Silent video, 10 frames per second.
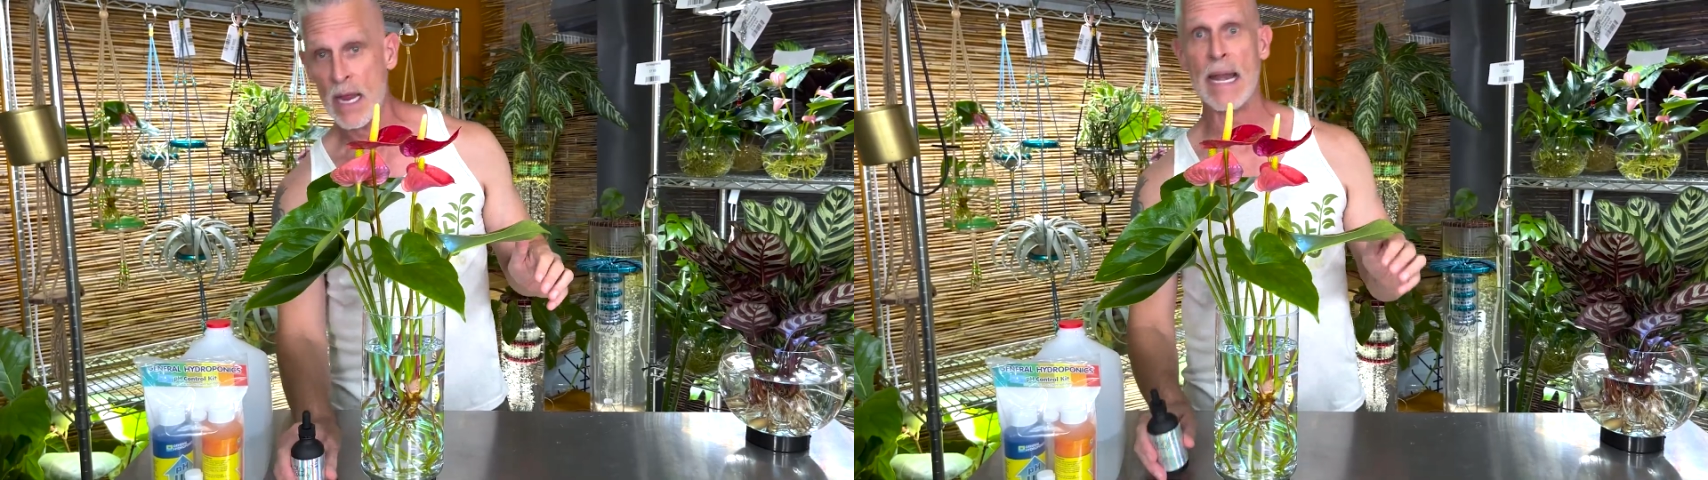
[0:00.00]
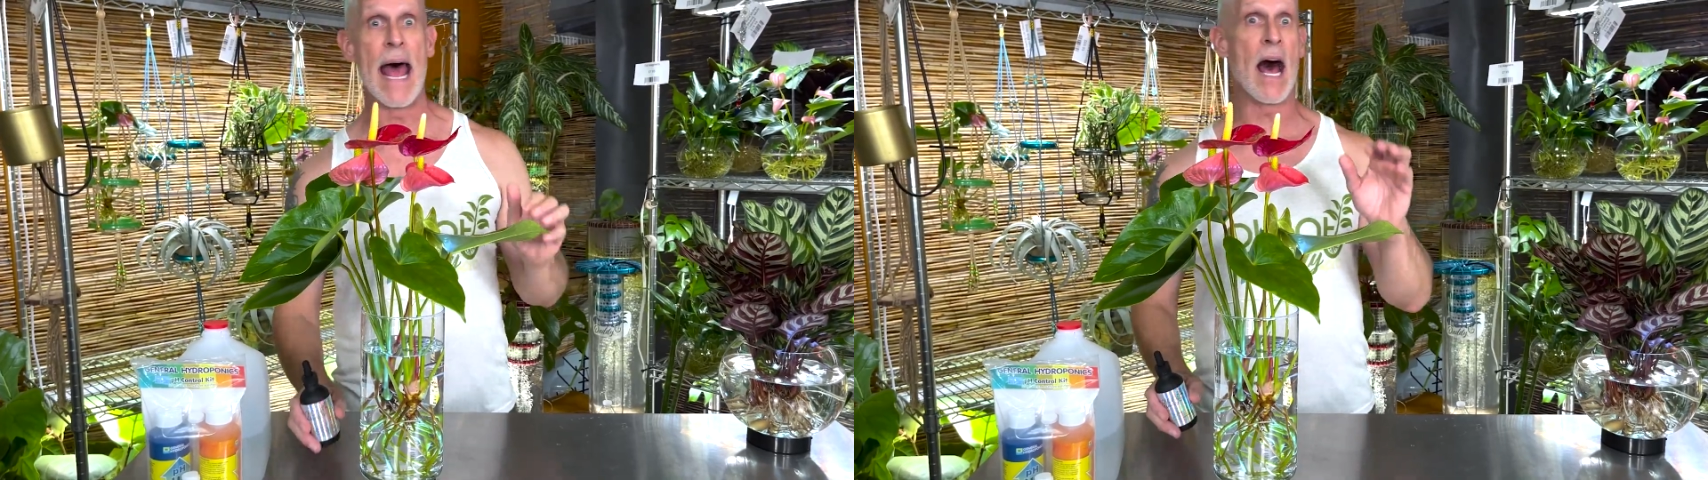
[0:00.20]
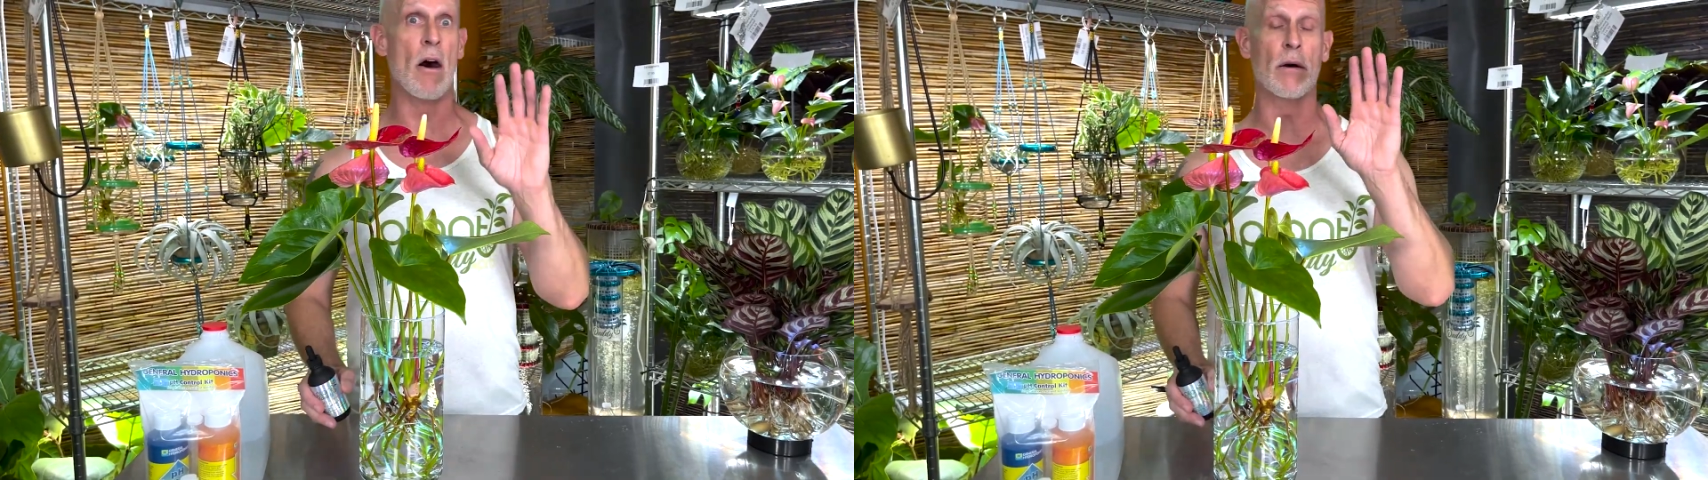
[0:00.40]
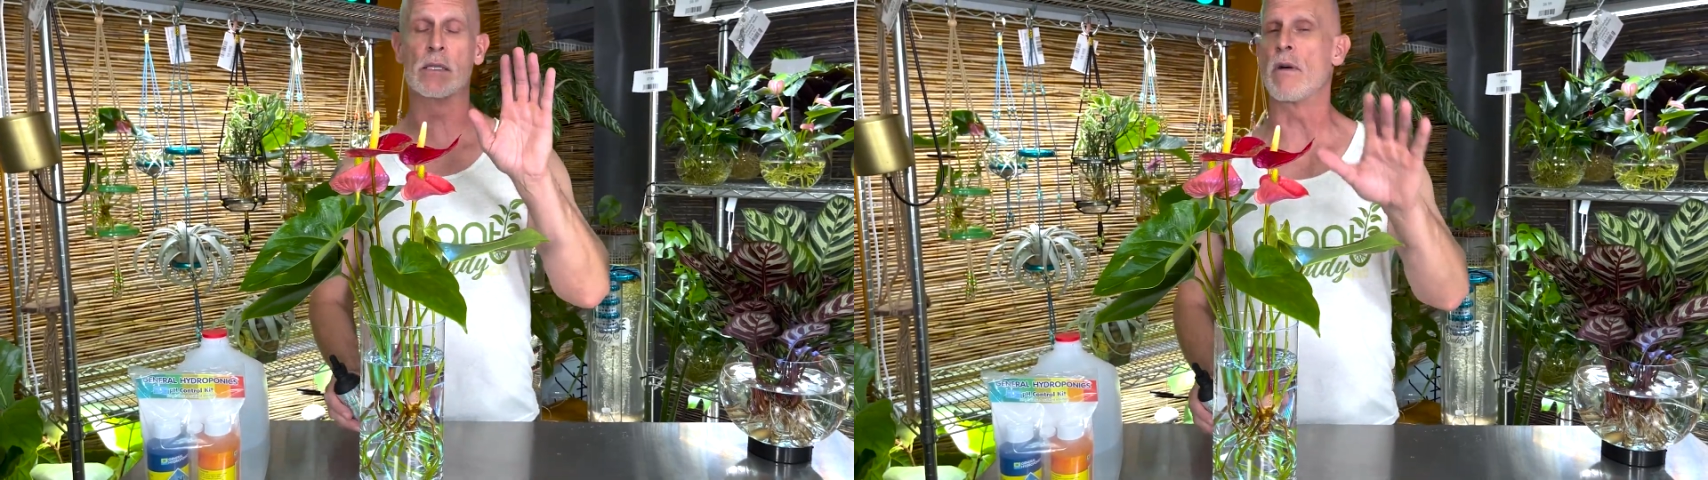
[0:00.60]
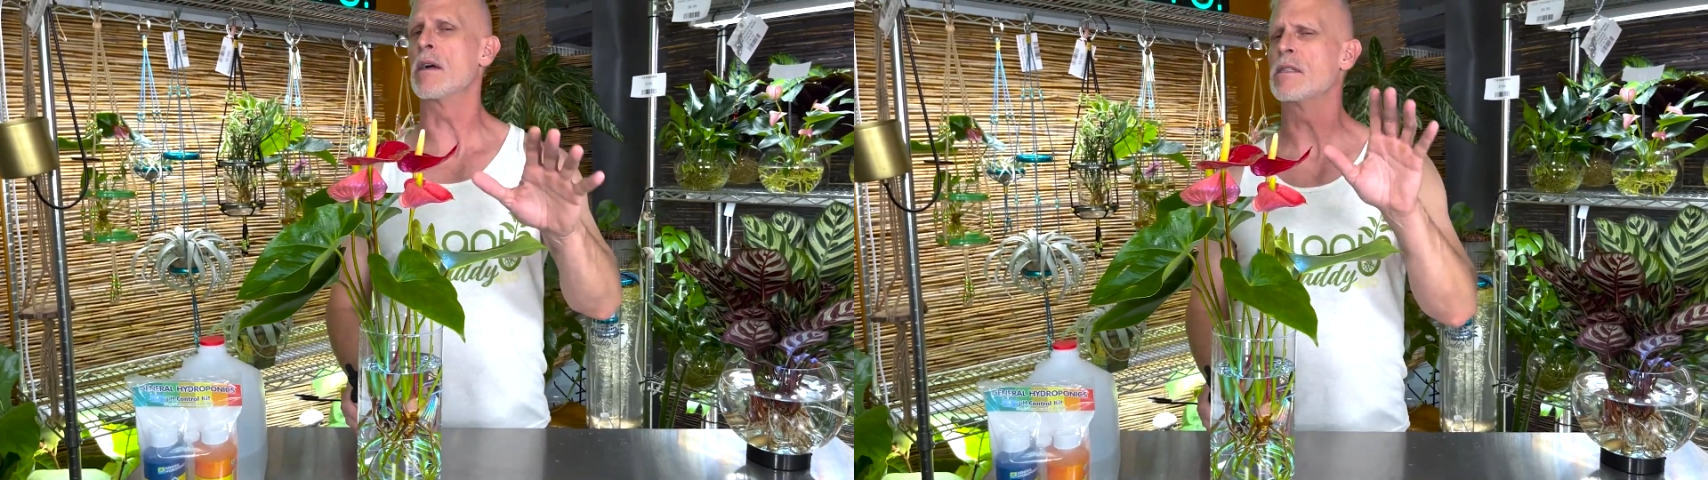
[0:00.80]
Now, as
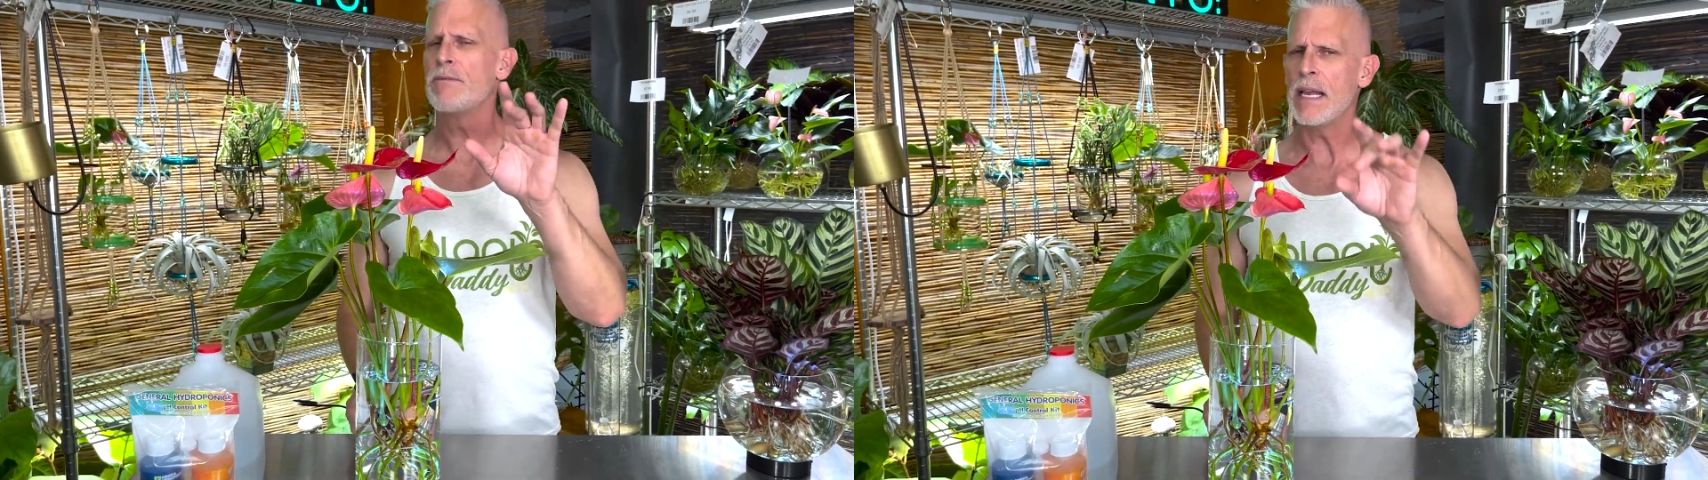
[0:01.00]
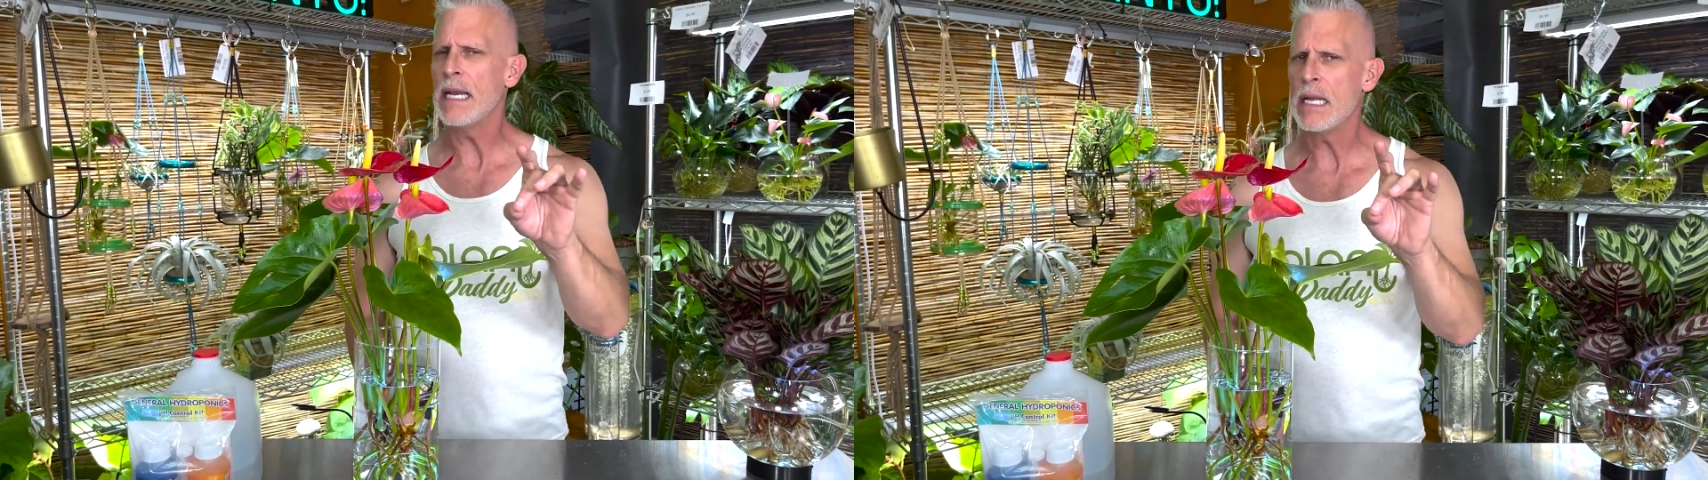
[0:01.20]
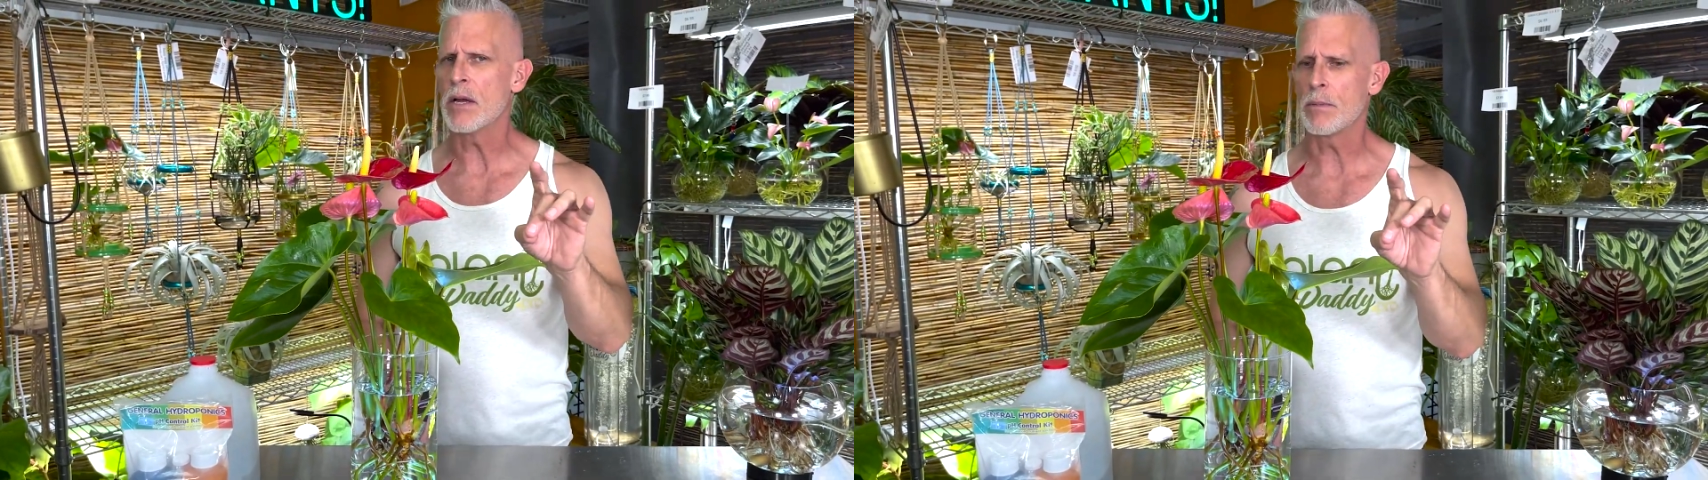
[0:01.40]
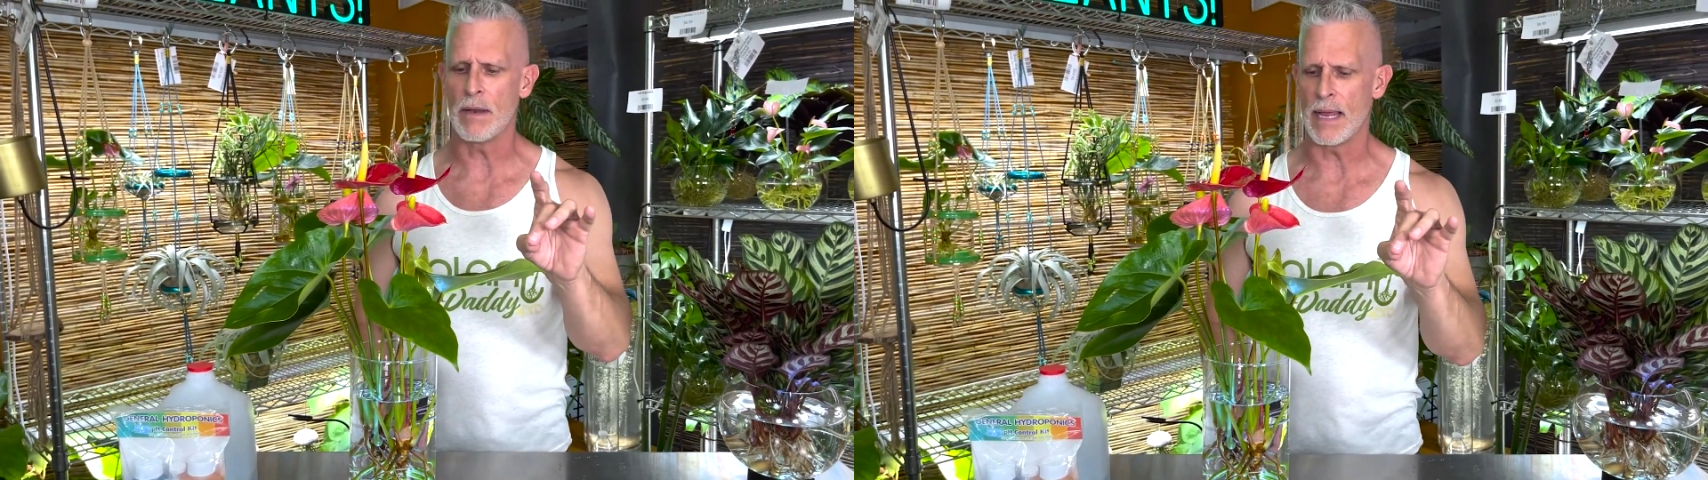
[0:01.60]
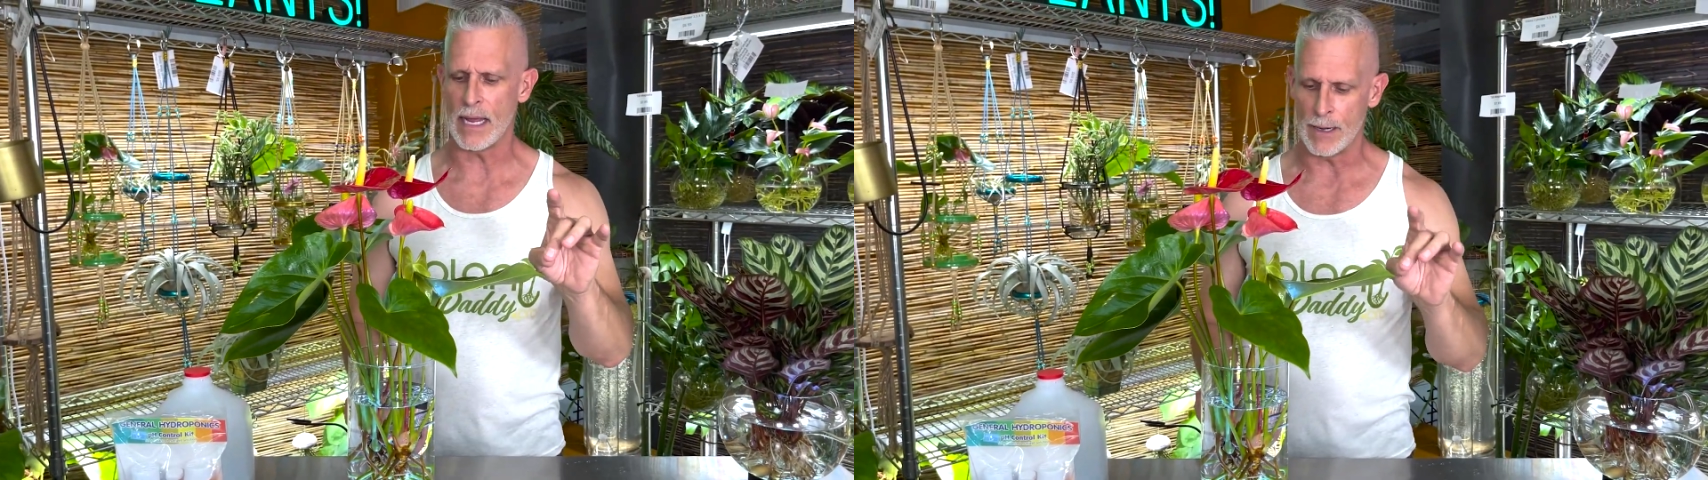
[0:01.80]
far as feeding your
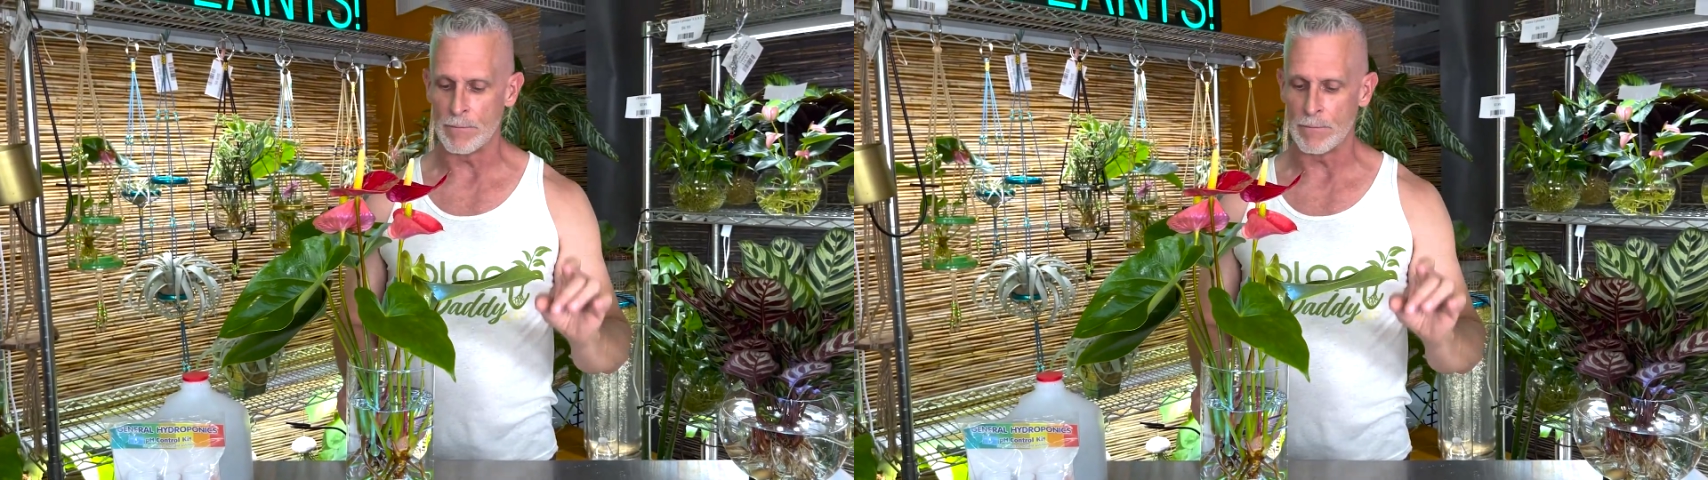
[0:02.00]
plant,